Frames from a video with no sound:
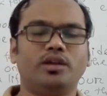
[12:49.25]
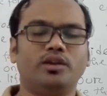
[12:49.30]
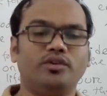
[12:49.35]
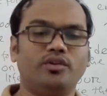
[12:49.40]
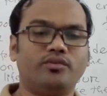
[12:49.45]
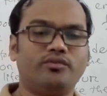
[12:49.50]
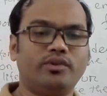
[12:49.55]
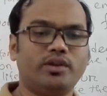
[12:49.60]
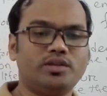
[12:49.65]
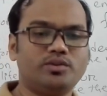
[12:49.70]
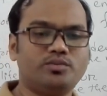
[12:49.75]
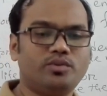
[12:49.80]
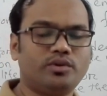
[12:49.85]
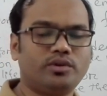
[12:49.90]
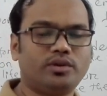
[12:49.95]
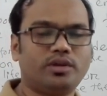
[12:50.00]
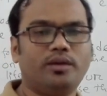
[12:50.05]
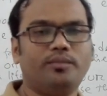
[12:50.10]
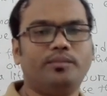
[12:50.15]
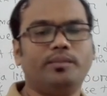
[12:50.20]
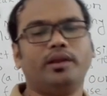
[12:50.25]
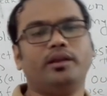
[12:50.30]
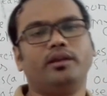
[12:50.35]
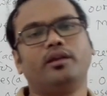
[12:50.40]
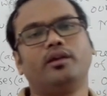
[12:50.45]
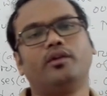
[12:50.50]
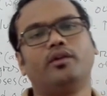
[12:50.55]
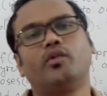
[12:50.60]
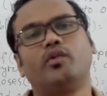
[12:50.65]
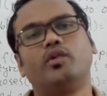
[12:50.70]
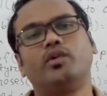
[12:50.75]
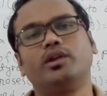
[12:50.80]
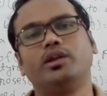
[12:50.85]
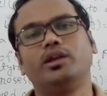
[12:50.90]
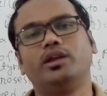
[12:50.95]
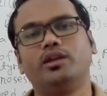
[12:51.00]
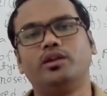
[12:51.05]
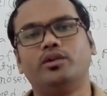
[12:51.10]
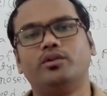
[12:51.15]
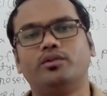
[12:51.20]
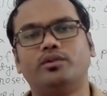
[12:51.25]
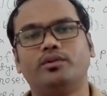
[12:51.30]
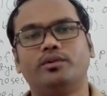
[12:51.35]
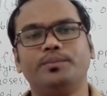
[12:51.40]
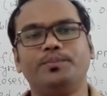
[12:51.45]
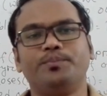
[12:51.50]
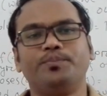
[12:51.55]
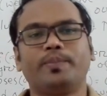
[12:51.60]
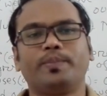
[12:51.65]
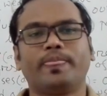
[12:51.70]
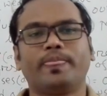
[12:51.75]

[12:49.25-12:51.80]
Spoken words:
in your Facebook timeline or in your